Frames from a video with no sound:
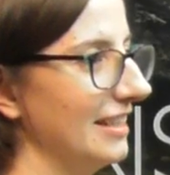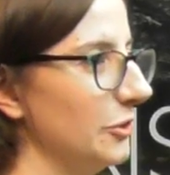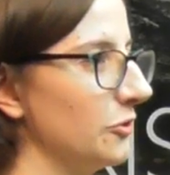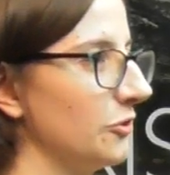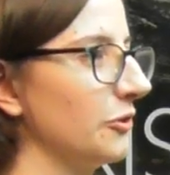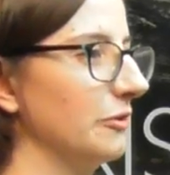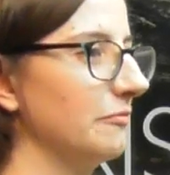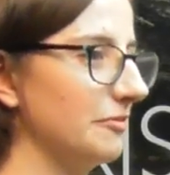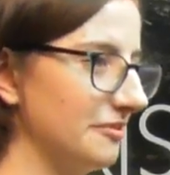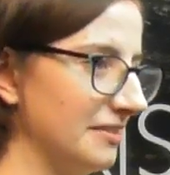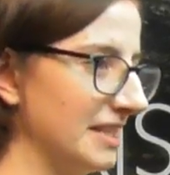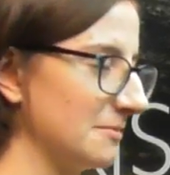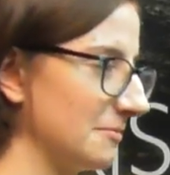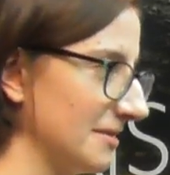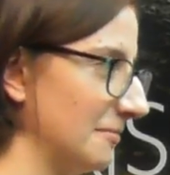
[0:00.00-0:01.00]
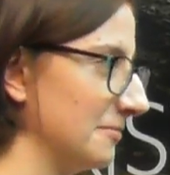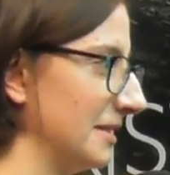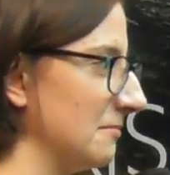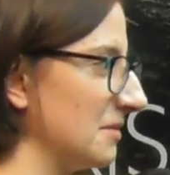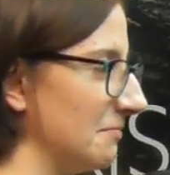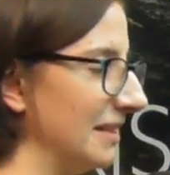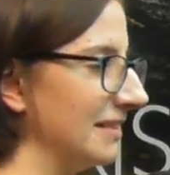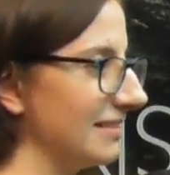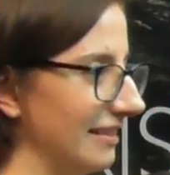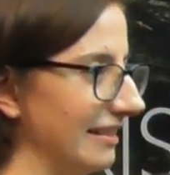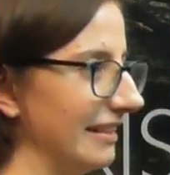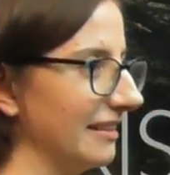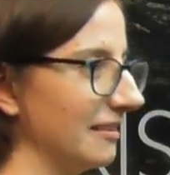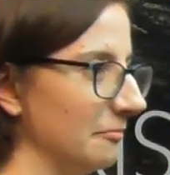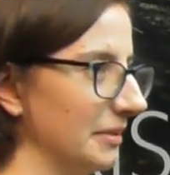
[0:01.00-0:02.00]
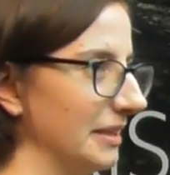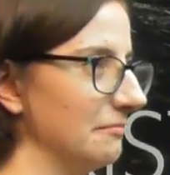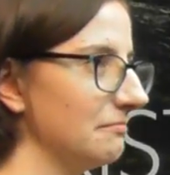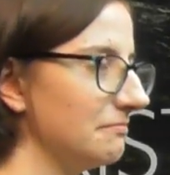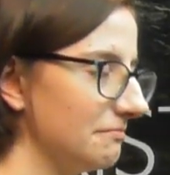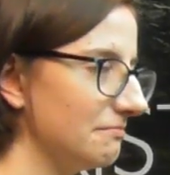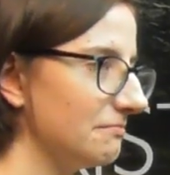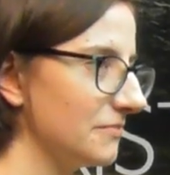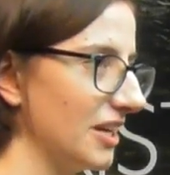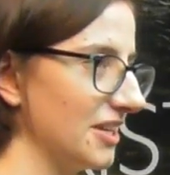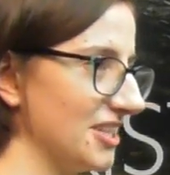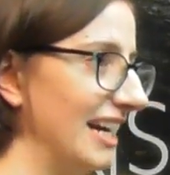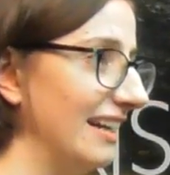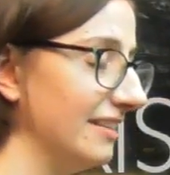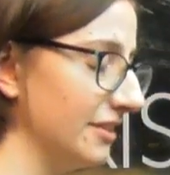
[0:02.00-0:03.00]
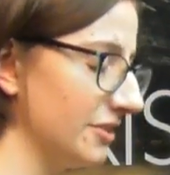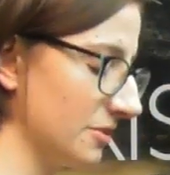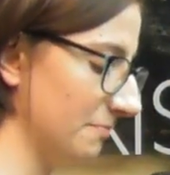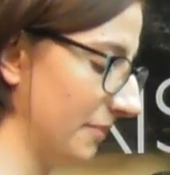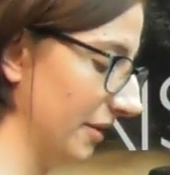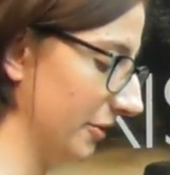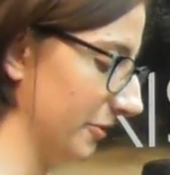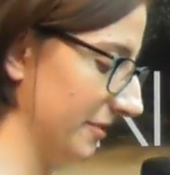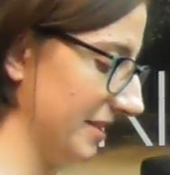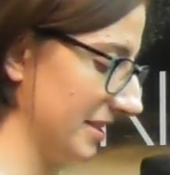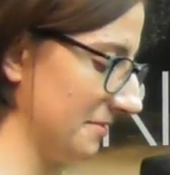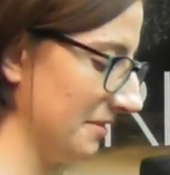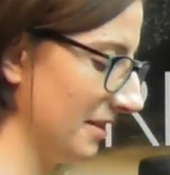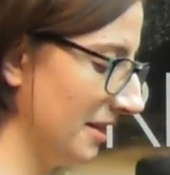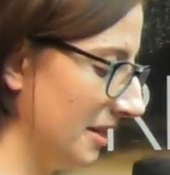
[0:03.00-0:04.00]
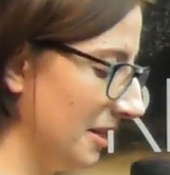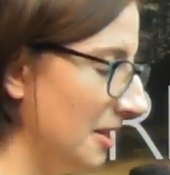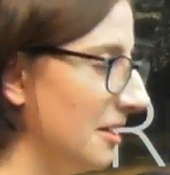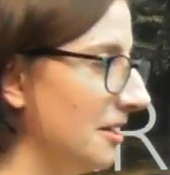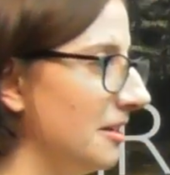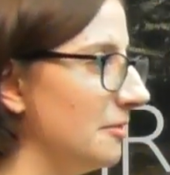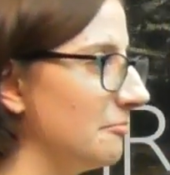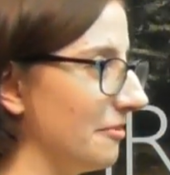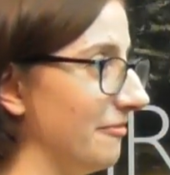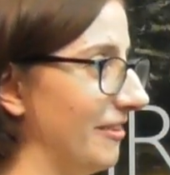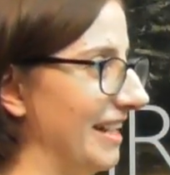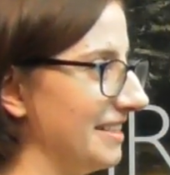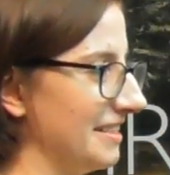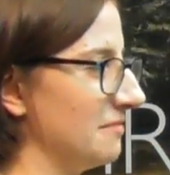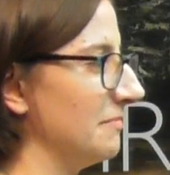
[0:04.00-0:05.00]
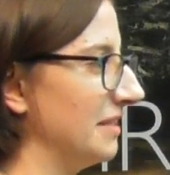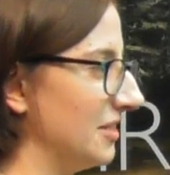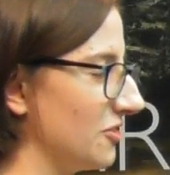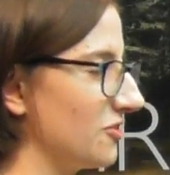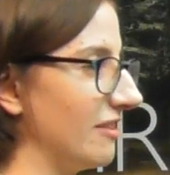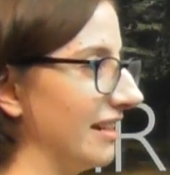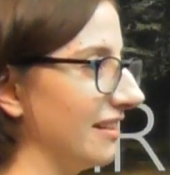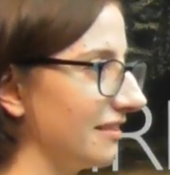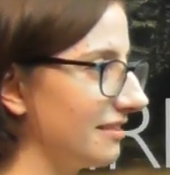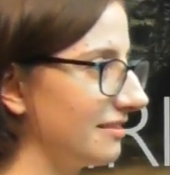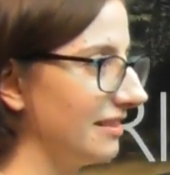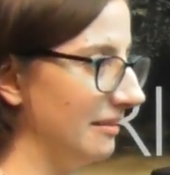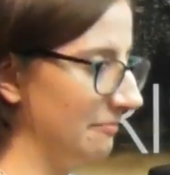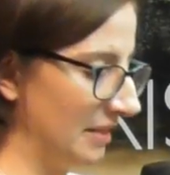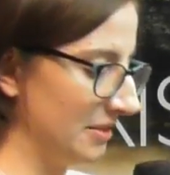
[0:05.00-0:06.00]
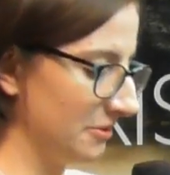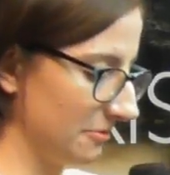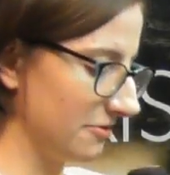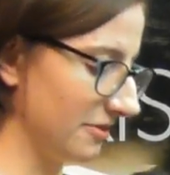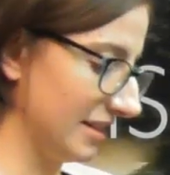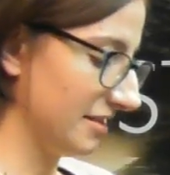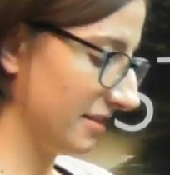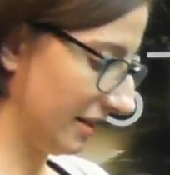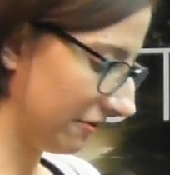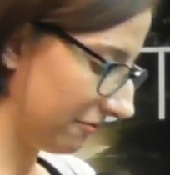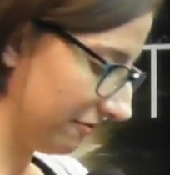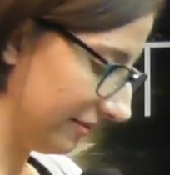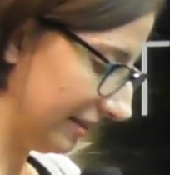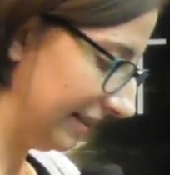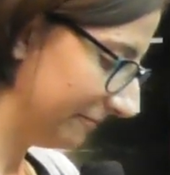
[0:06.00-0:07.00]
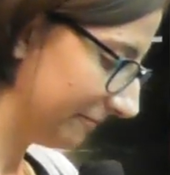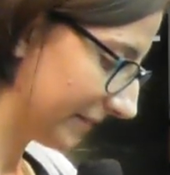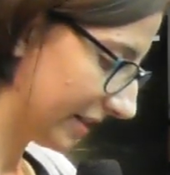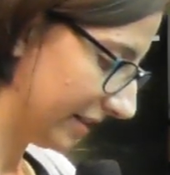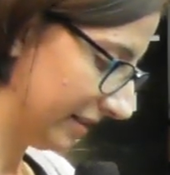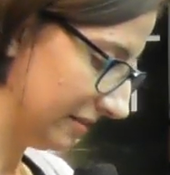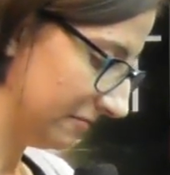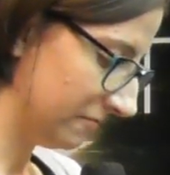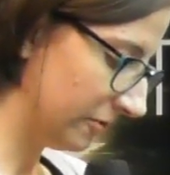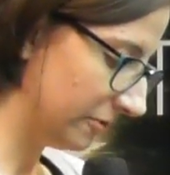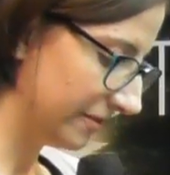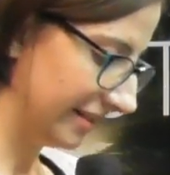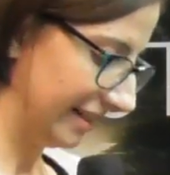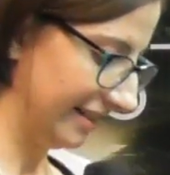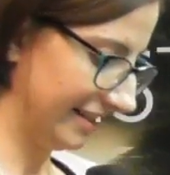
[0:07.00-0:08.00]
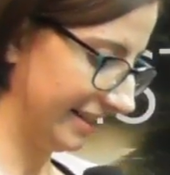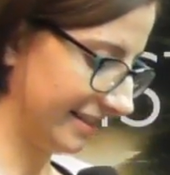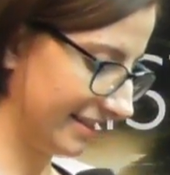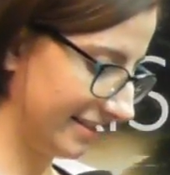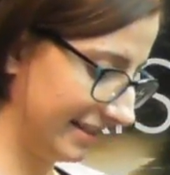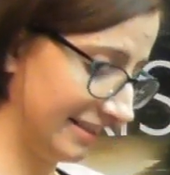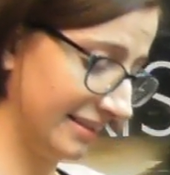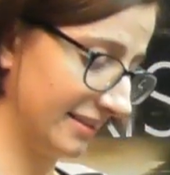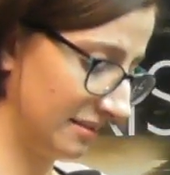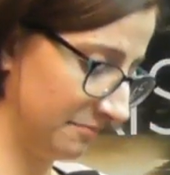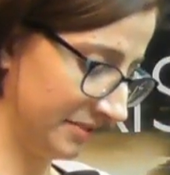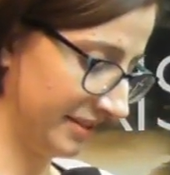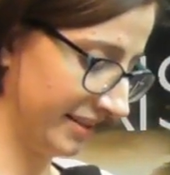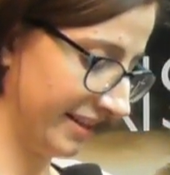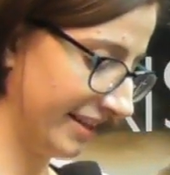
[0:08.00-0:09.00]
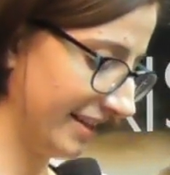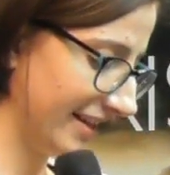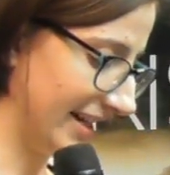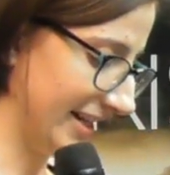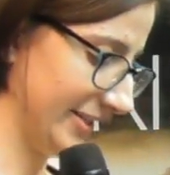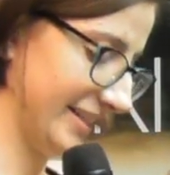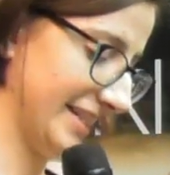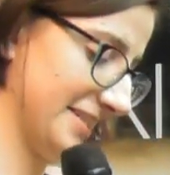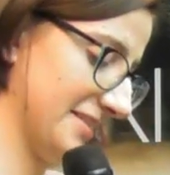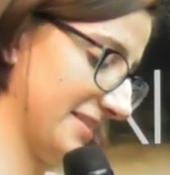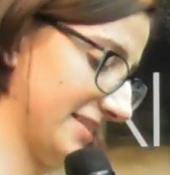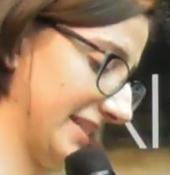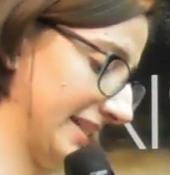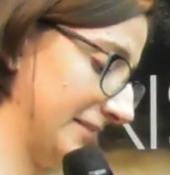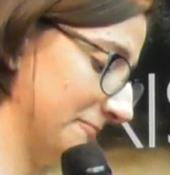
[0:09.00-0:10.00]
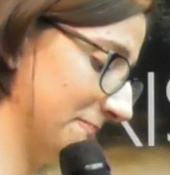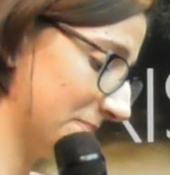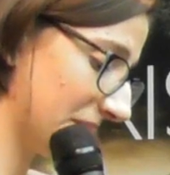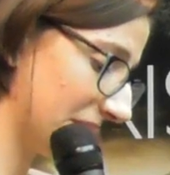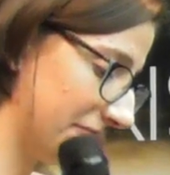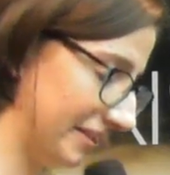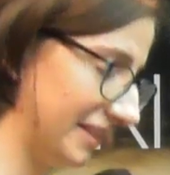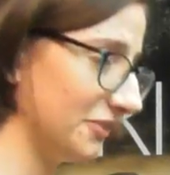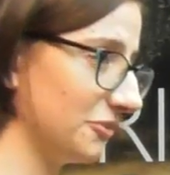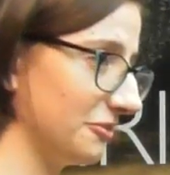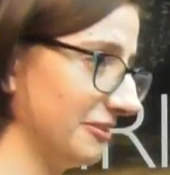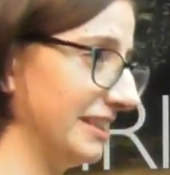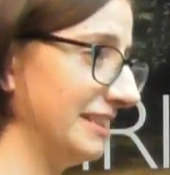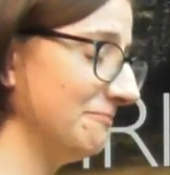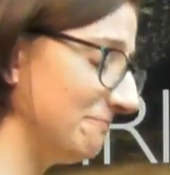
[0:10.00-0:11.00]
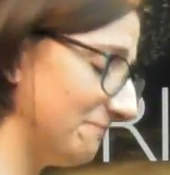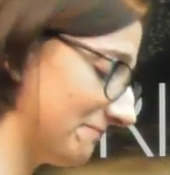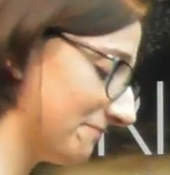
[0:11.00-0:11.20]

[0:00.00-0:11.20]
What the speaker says: you can go through things, but sometimes mentally it can be a challenge, but God has provided me strength and mental strength to get through that. What would I like to see in the coming year? I would like to see victory